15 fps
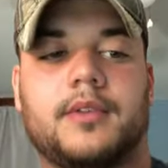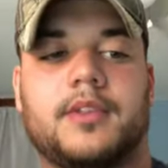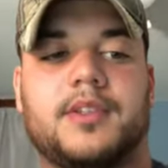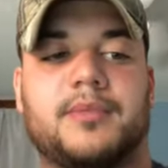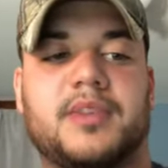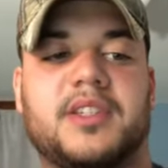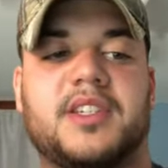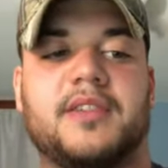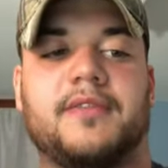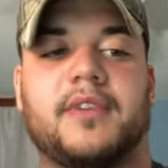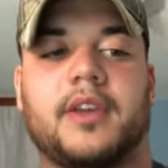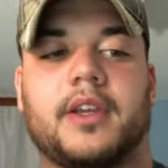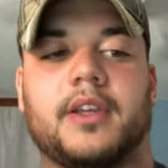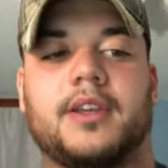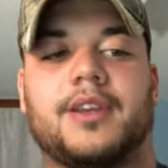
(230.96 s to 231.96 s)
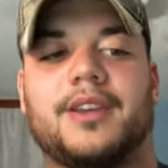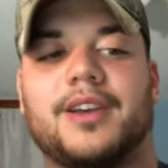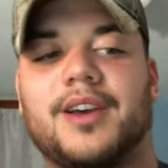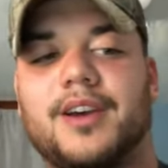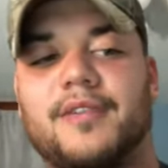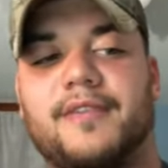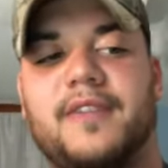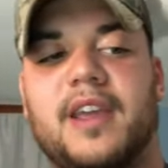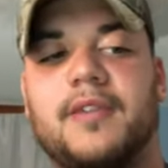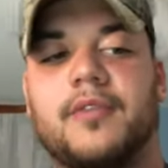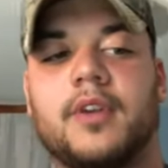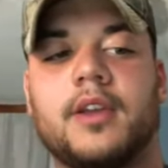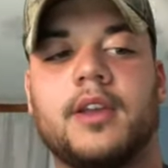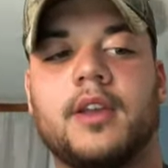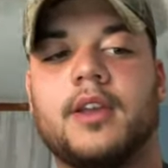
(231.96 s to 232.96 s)
specific uh,
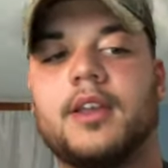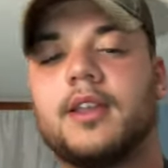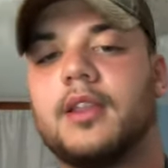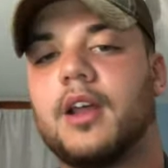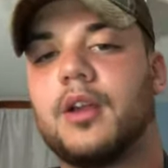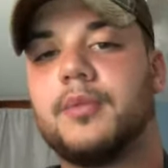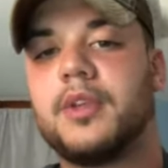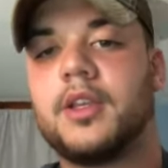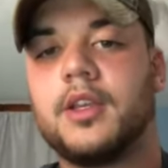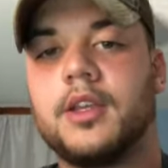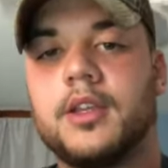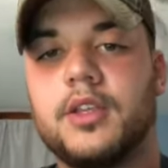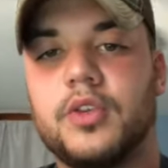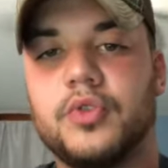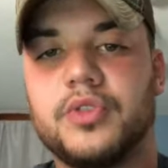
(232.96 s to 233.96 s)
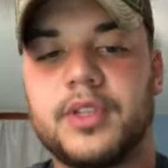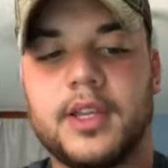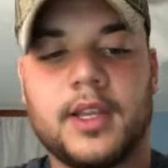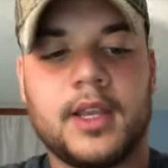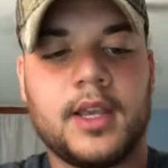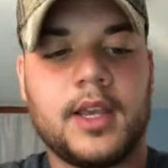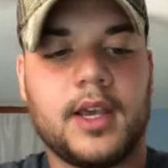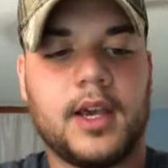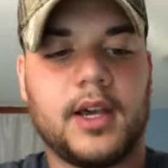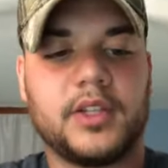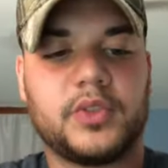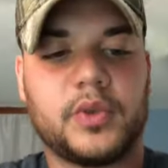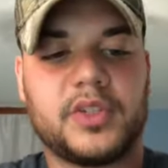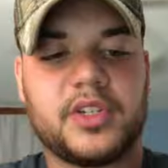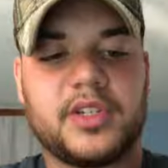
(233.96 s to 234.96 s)
favorite that I'll be using. Uh,
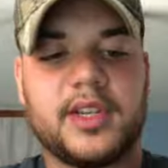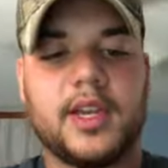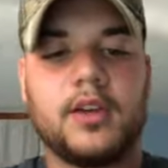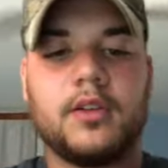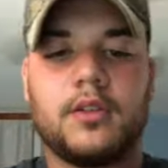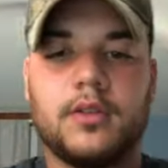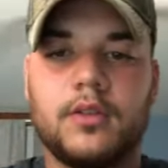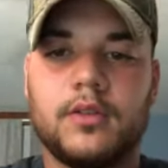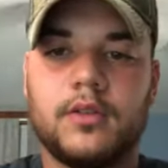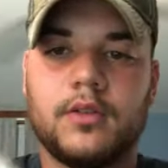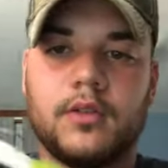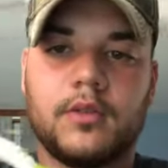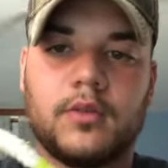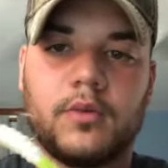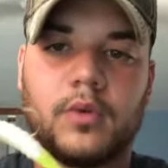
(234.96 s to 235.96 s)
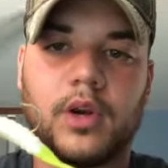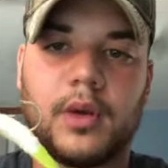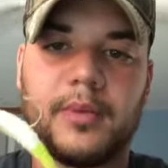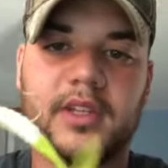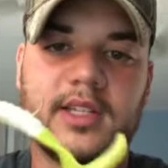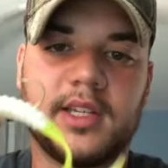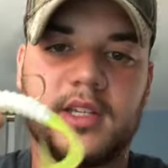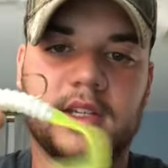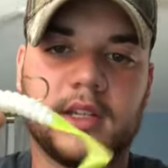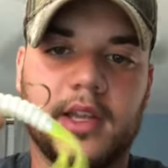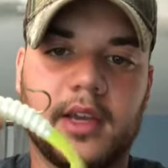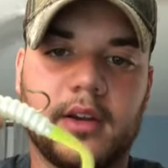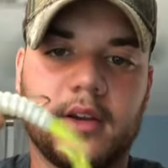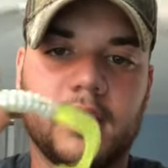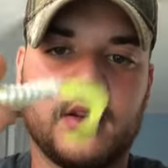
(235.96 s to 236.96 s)
twister tail, what I'll be teaching
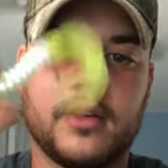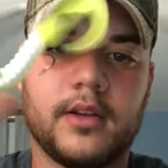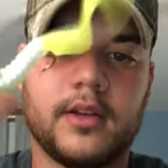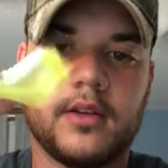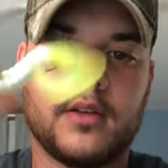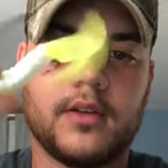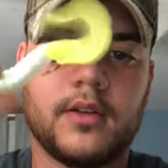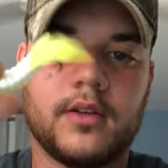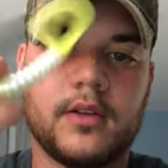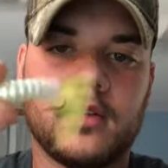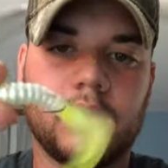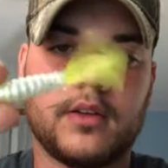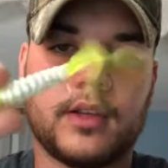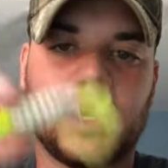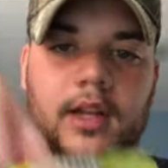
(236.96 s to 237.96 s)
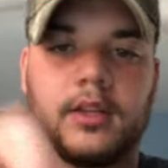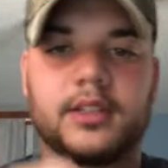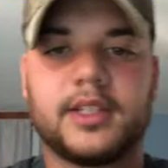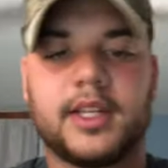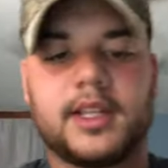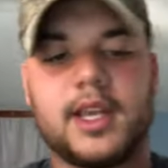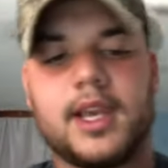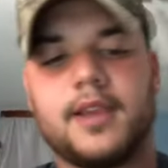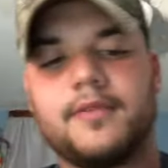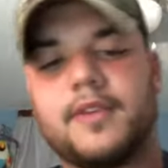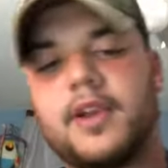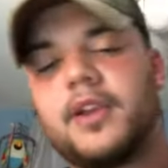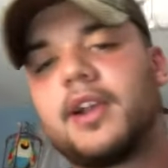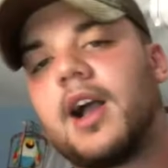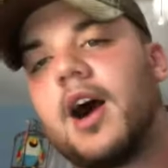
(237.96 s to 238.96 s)
later. Kind of looks like that,
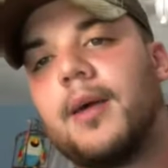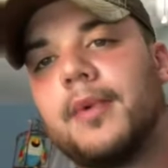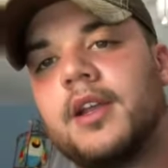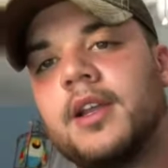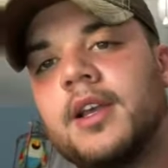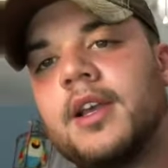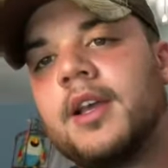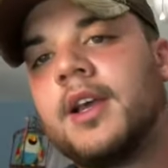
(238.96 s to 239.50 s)
very common.